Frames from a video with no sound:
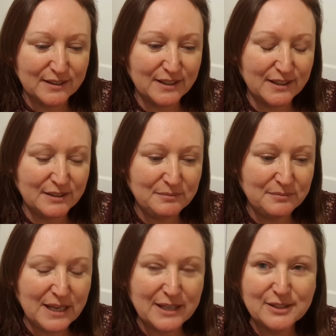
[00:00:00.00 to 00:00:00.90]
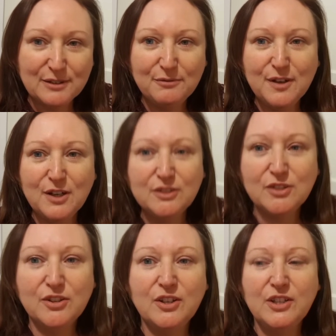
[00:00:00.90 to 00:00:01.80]
asking for.
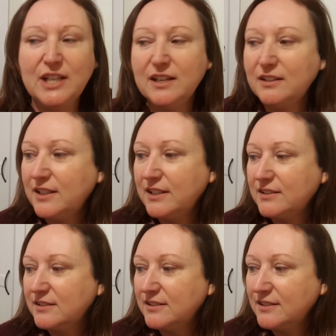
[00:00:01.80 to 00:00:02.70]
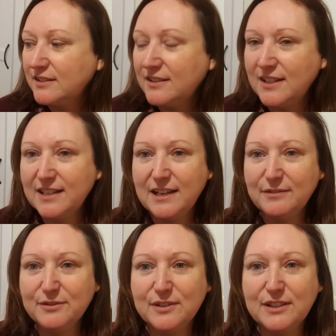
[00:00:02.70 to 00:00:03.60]
So I thought, yeah, let's let her
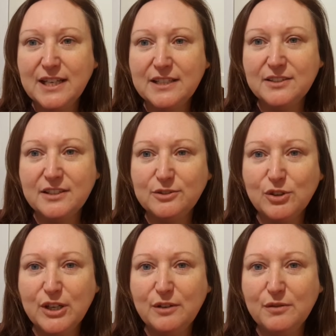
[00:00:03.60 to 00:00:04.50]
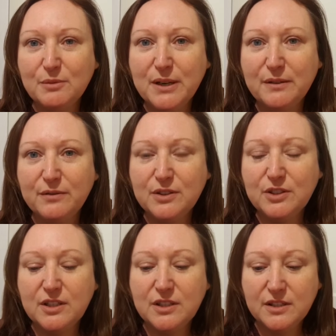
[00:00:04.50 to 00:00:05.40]
have a nice little treat for her breakfast.
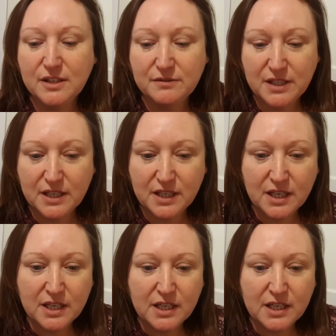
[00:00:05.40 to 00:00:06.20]
She deserves it.